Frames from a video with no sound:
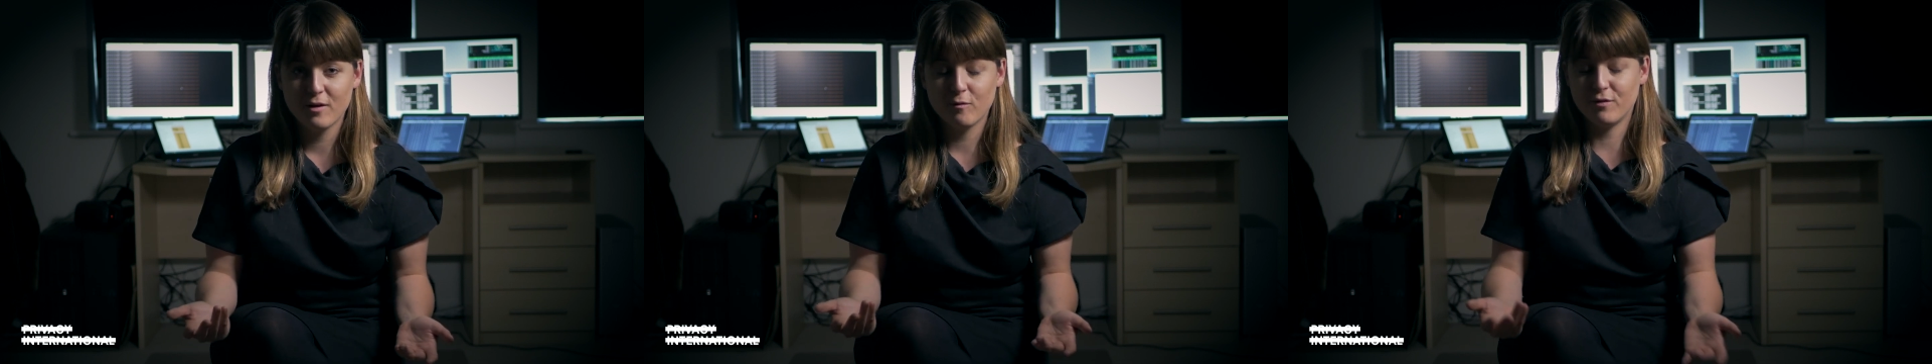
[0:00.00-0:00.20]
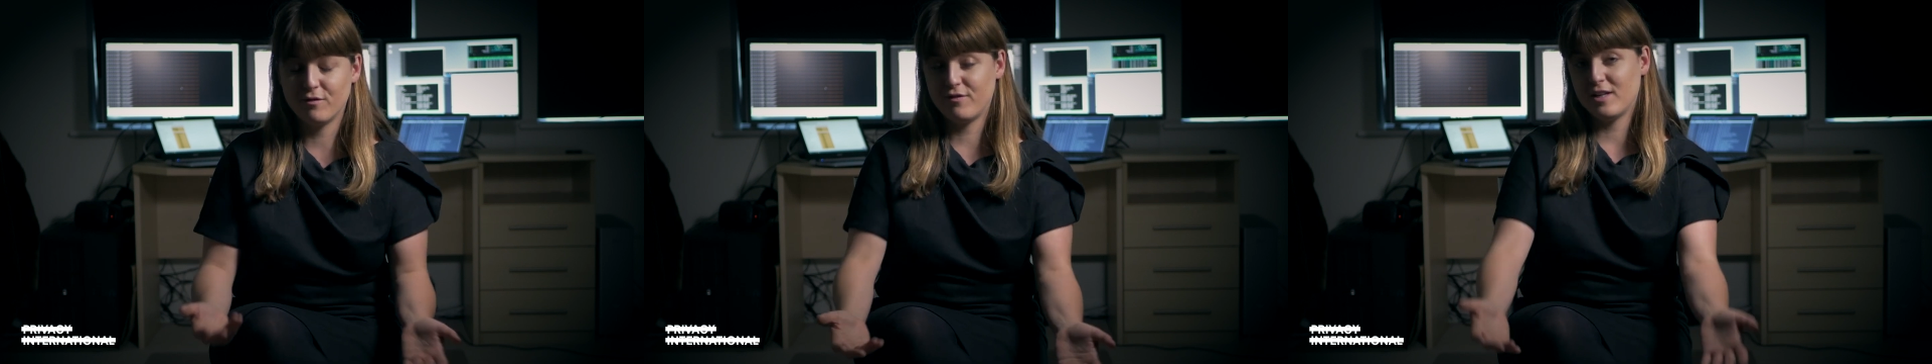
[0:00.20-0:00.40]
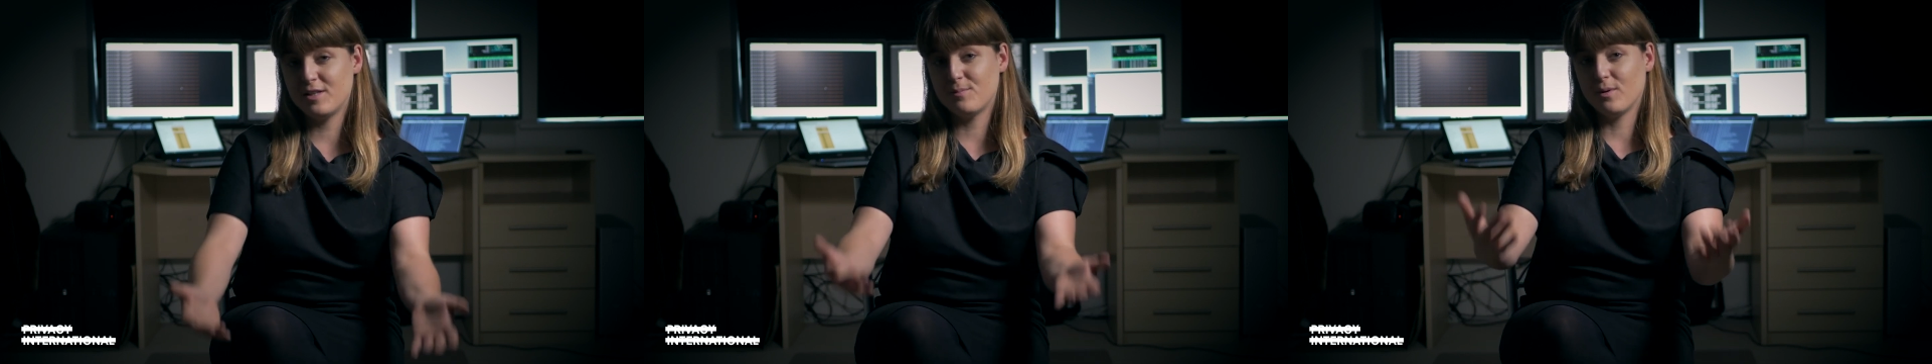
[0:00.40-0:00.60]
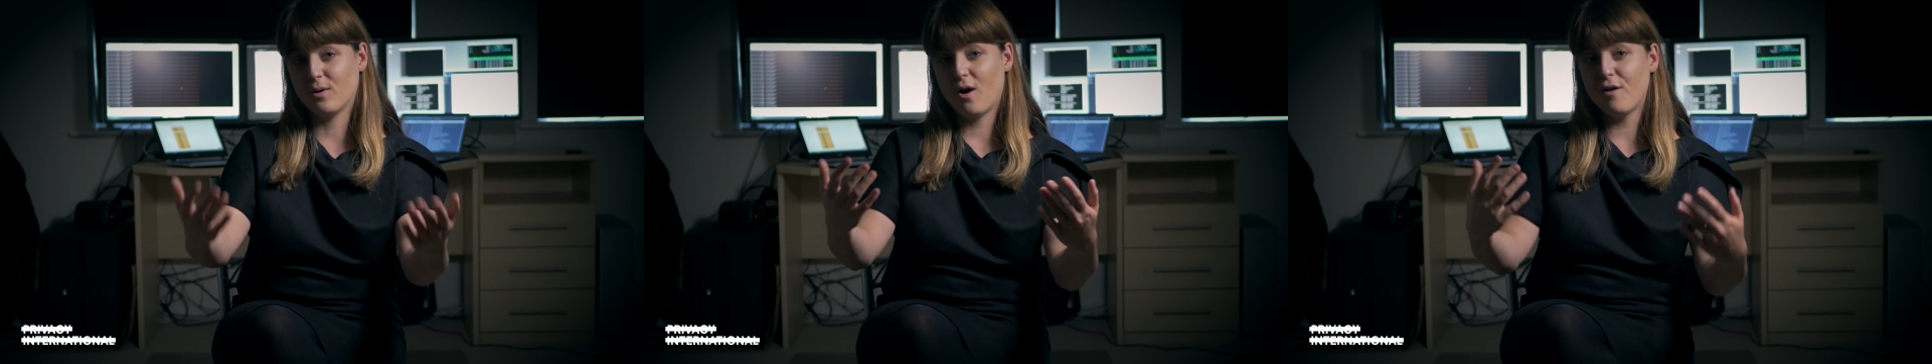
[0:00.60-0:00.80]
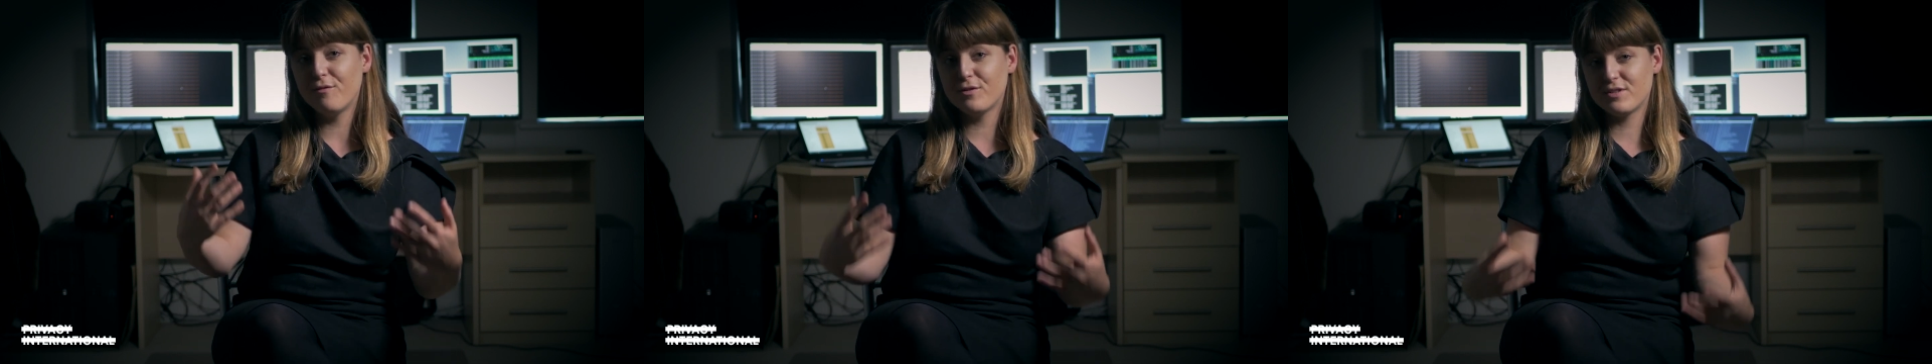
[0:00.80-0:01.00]
when Facebook
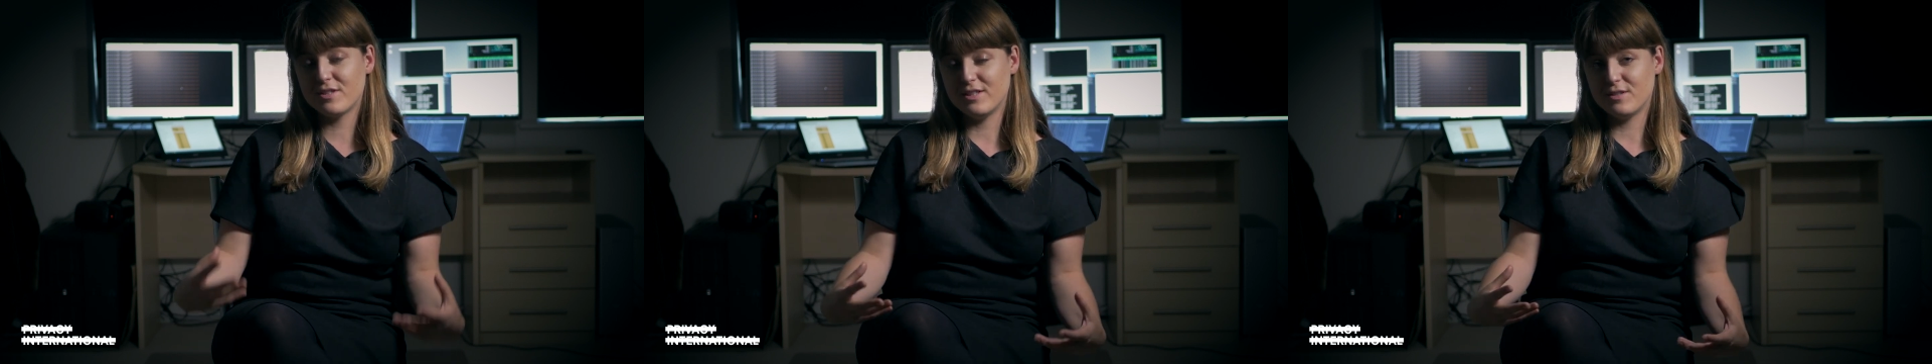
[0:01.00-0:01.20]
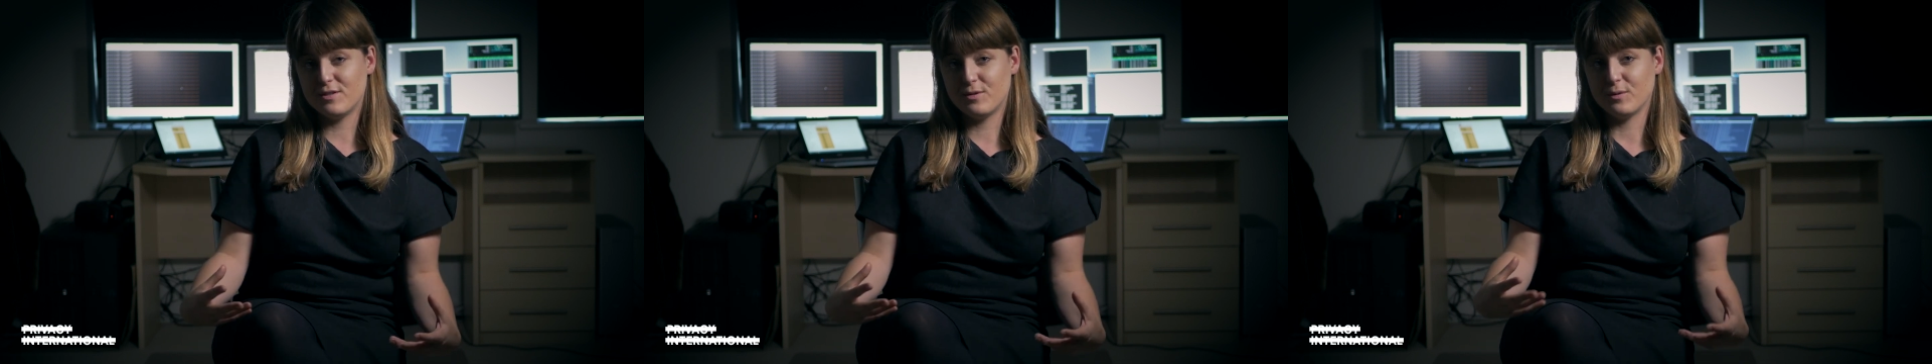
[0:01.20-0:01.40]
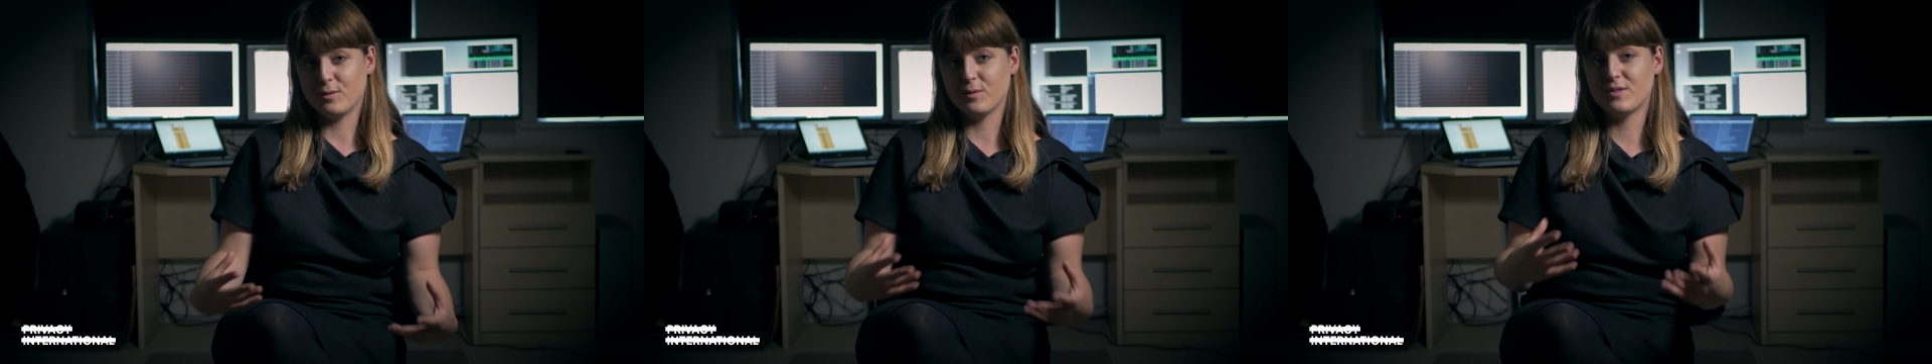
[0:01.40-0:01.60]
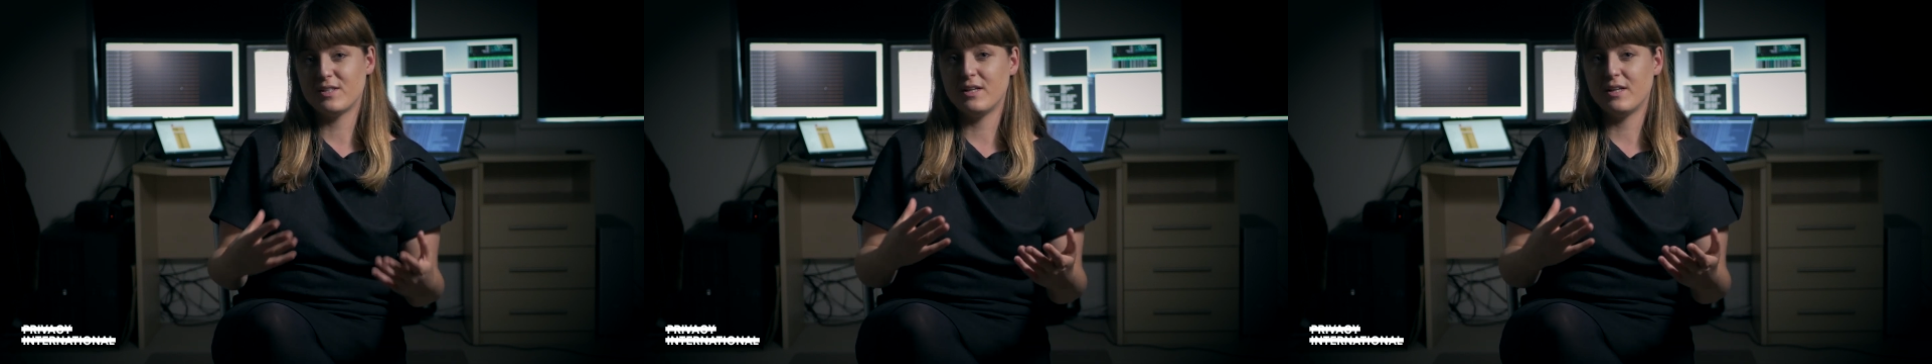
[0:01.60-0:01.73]
offers these tools